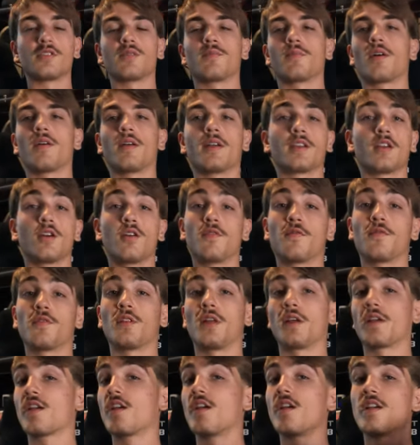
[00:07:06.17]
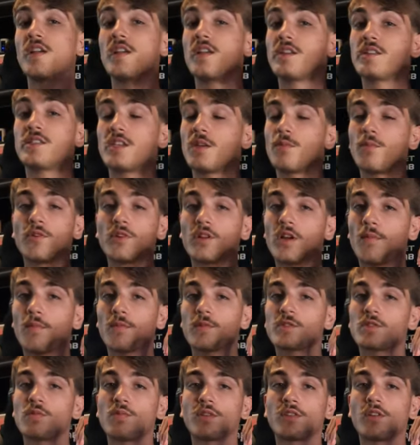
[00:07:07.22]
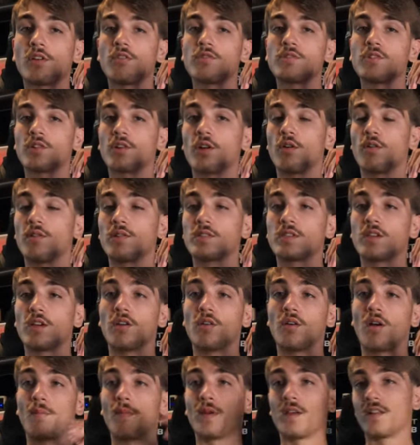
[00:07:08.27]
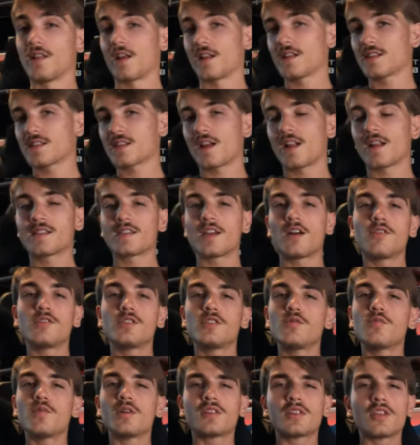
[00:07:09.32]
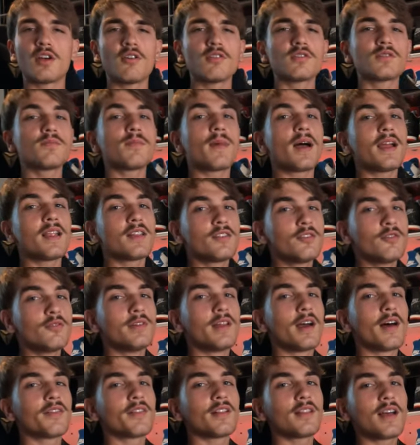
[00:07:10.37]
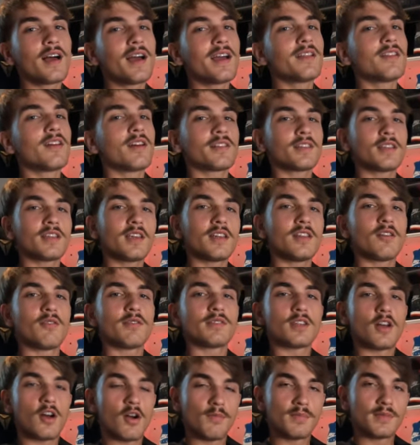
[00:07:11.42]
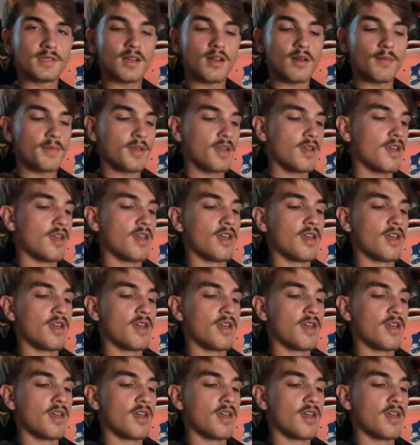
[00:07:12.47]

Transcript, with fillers: They're probably going for like similar numbers of what those are going. So I mean, that just kind of tells you what those might do down the line. Not to get no one's hopes up.